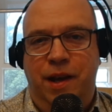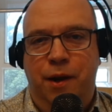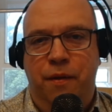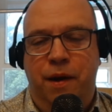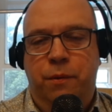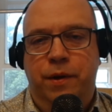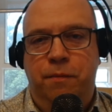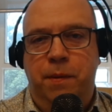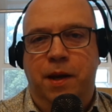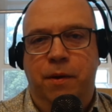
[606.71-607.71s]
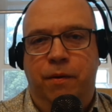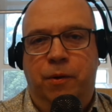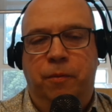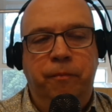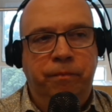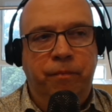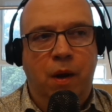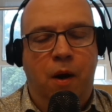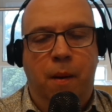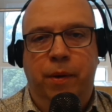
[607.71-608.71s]
You know, that word's become a real
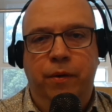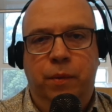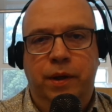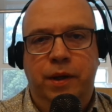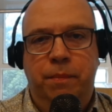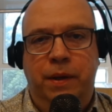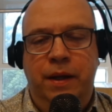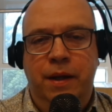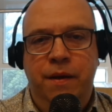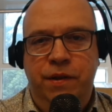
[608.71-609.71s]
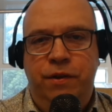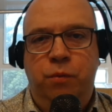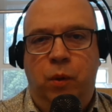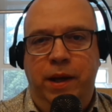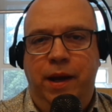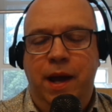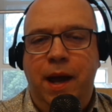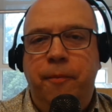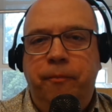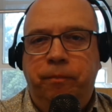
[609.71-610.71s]
hot button word, but this is what you get.